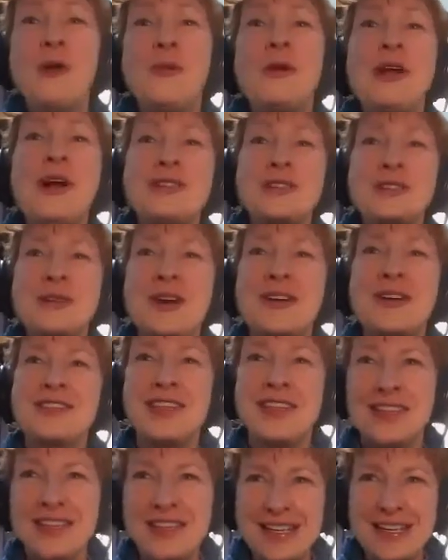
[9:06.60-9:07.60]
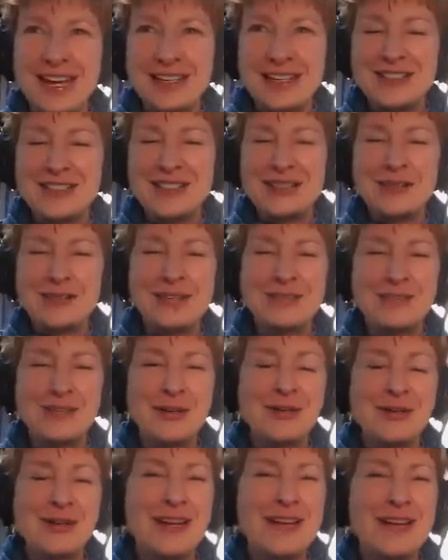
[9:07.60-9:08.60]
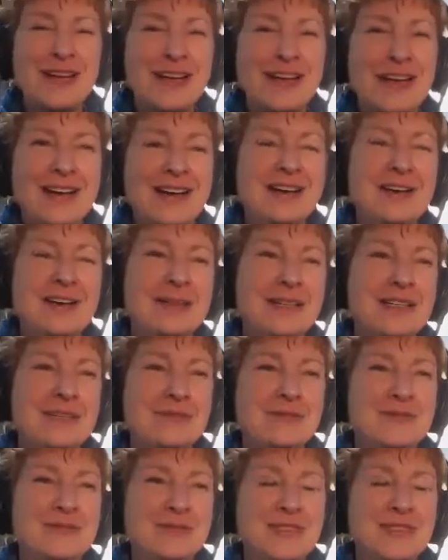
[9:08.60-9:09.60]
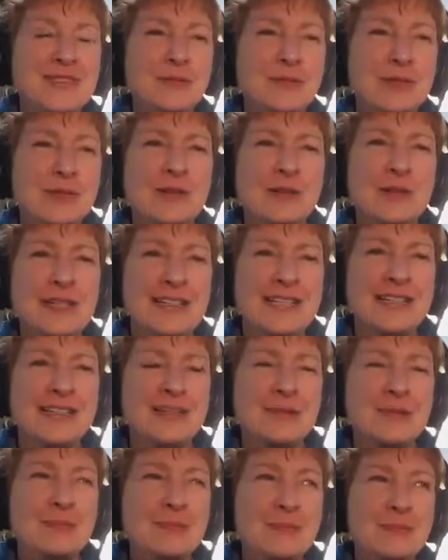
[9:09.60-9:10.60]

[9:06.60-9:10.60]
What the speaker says: We also have another connection too. I wrote in one of my